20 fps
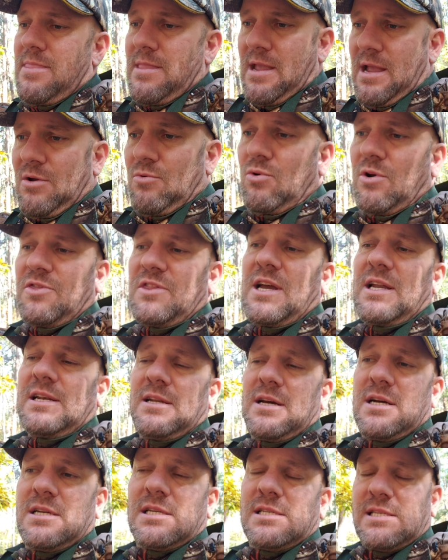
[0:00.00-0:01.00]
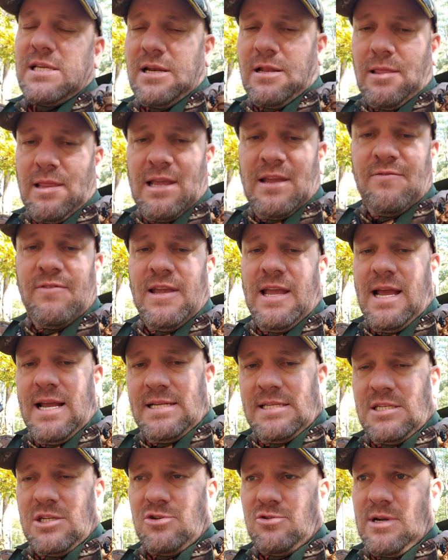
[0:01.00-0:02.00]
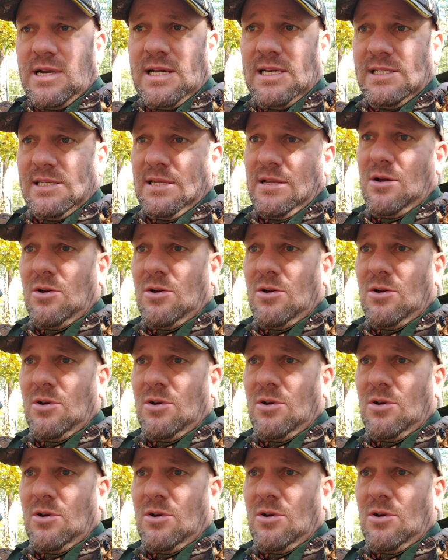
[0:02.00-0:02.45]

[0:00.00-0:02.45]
what that does is it alleviates stress